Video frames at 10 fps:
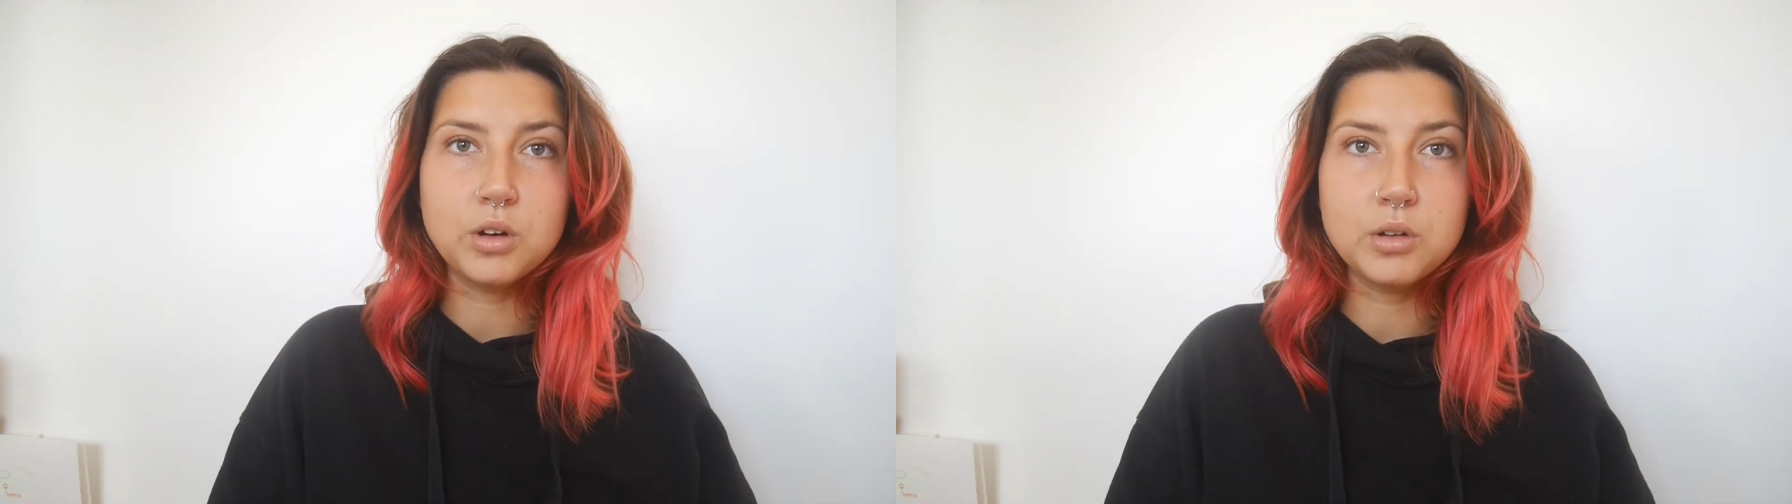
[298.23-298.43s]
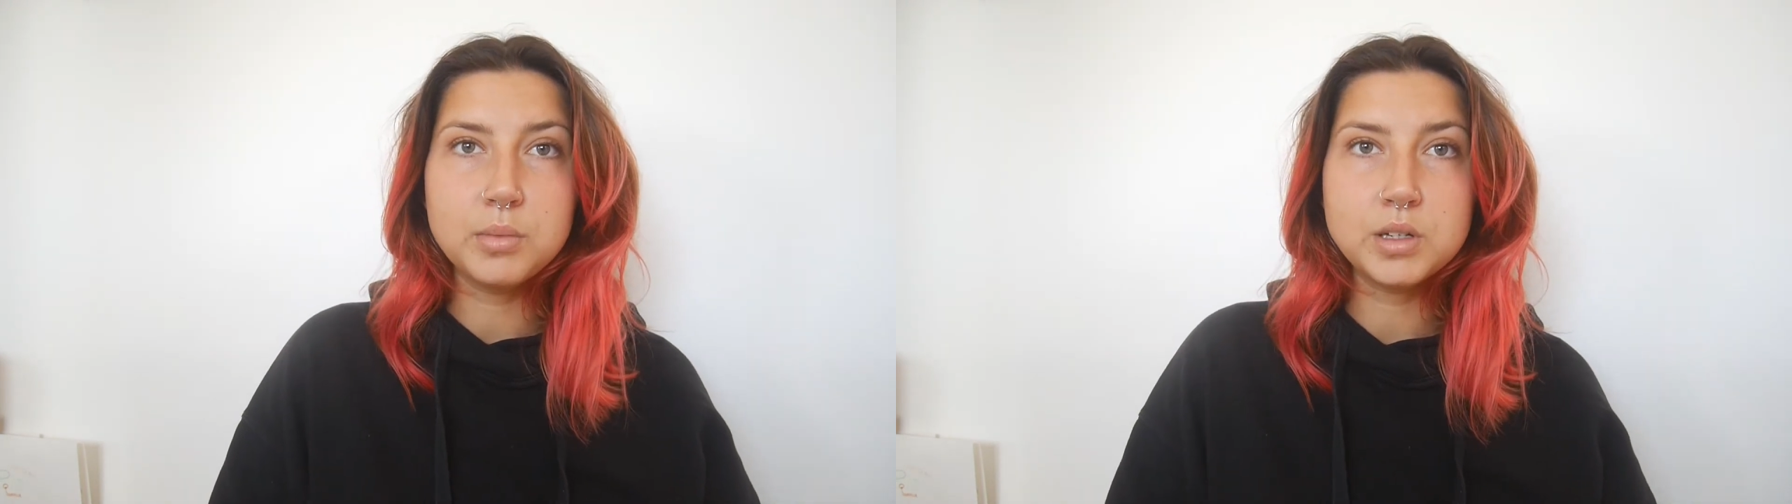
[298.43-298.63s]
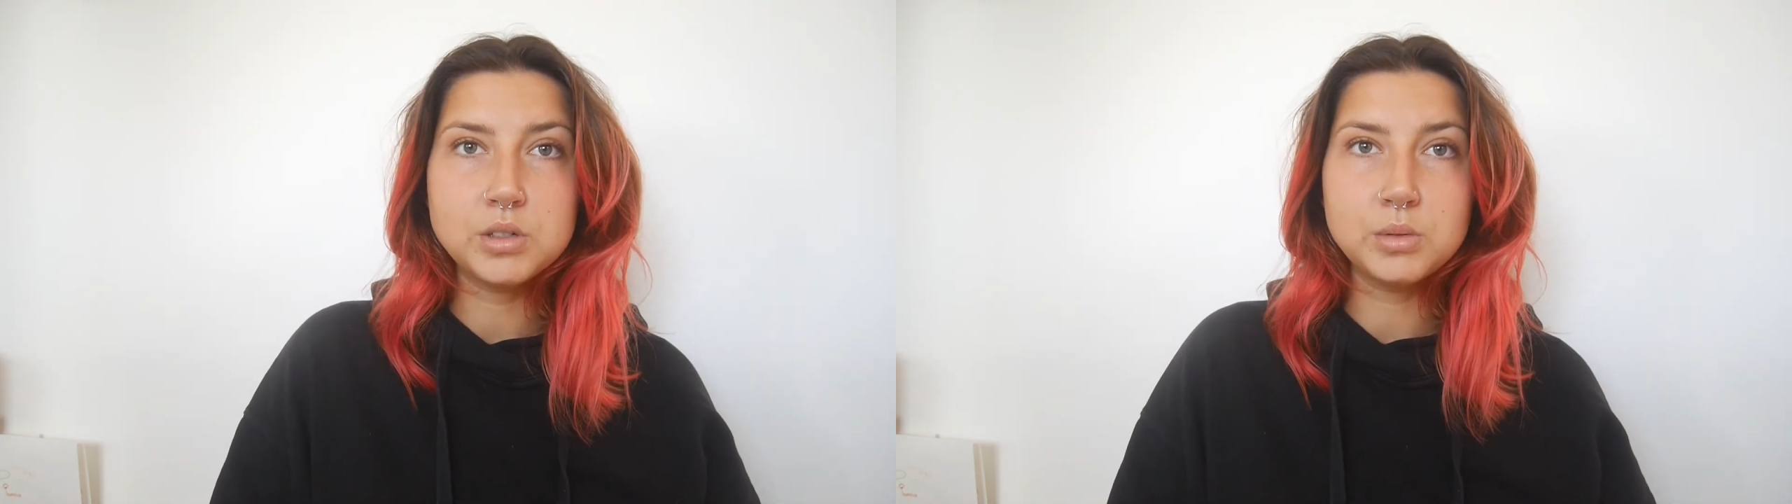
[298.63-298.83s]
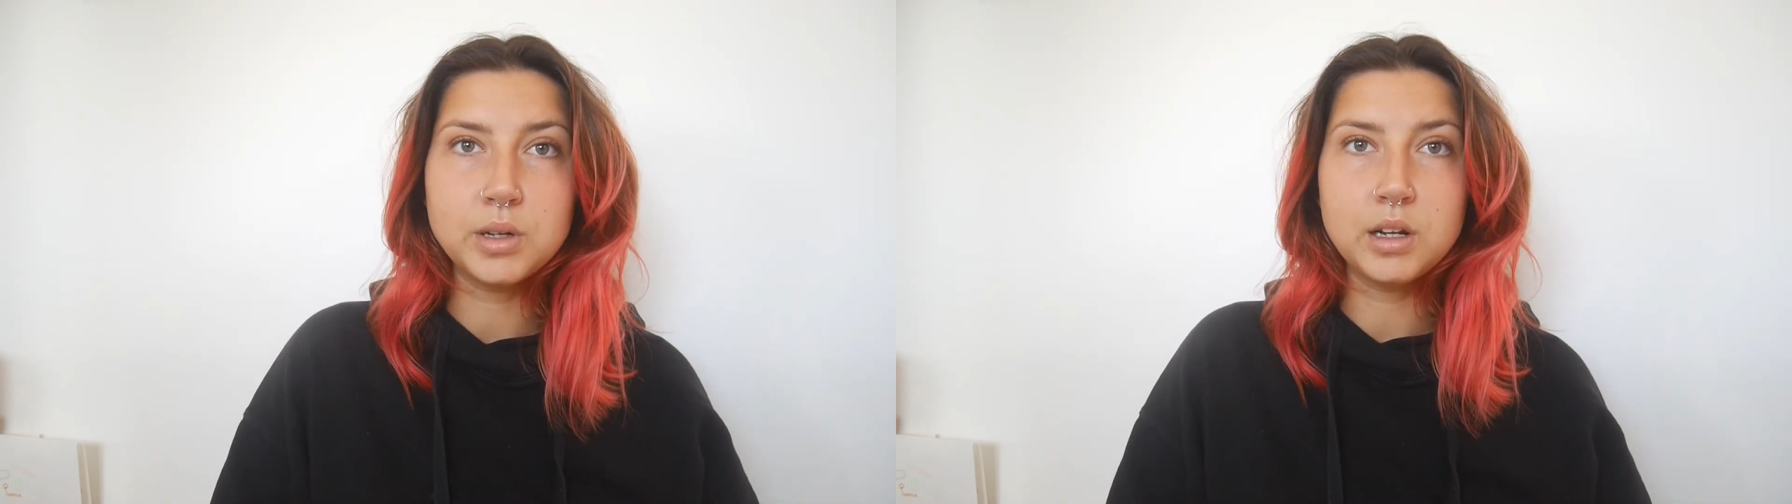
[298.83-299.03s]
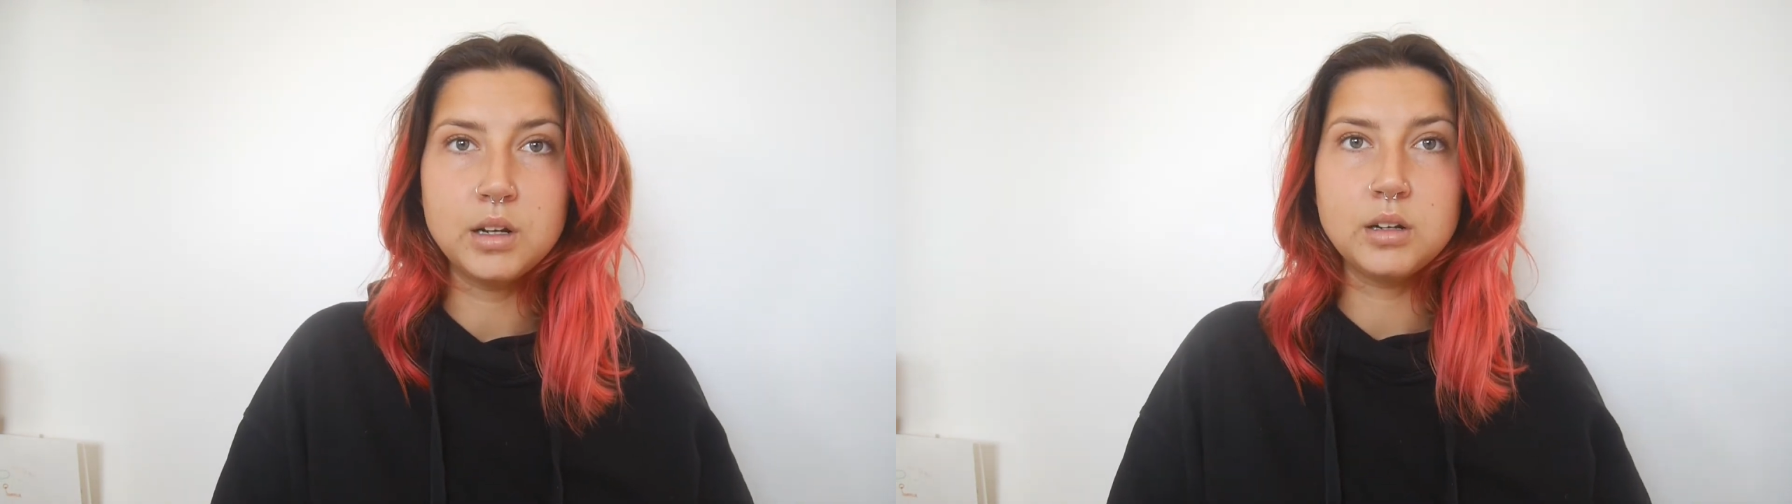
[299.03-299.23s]
going to be
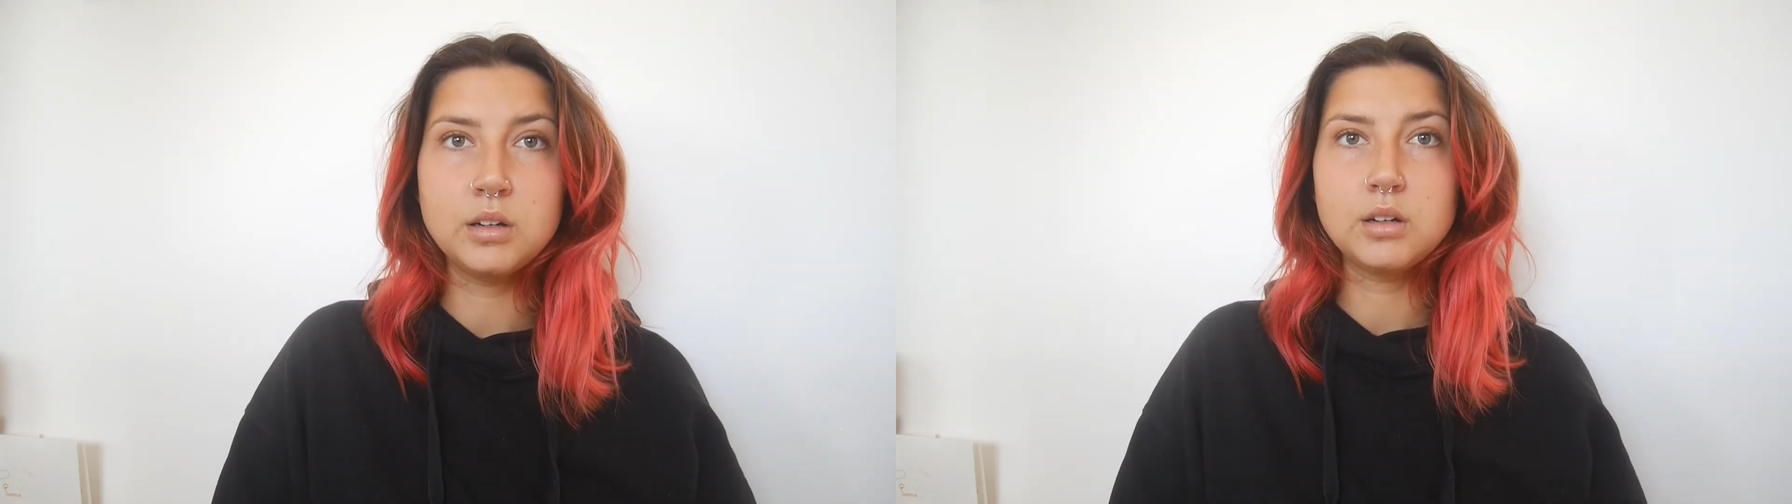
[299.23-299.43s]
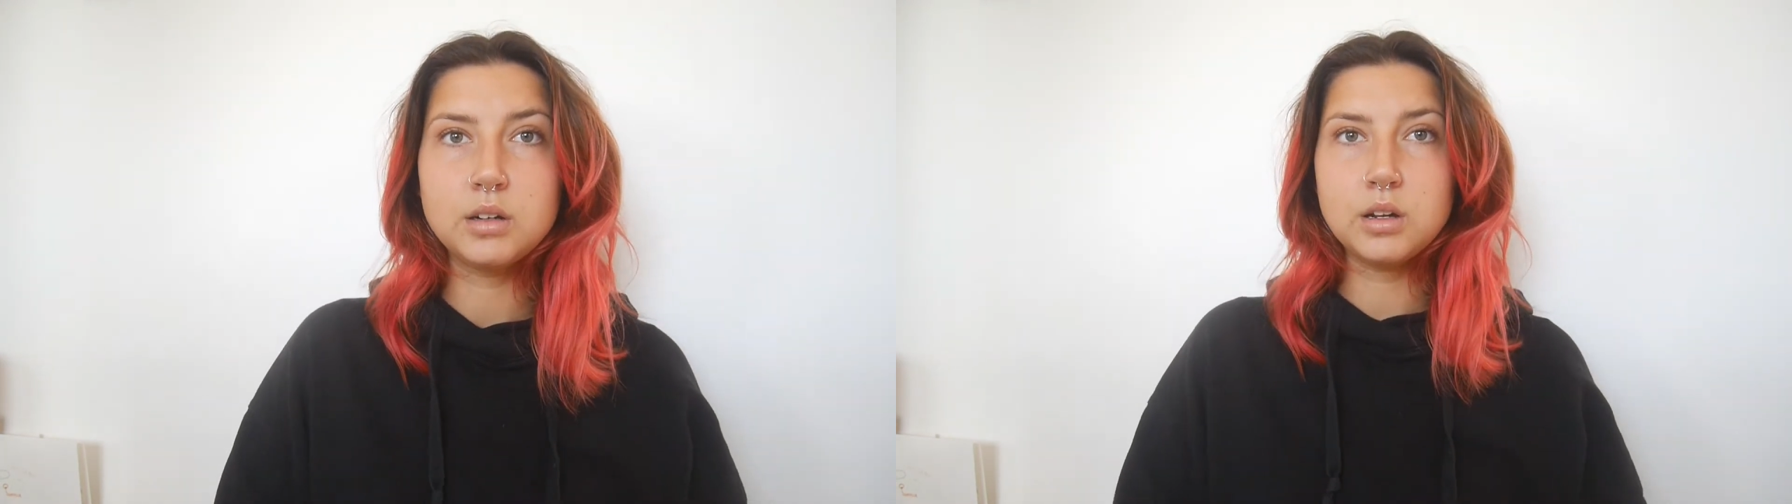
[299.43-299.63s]
doing.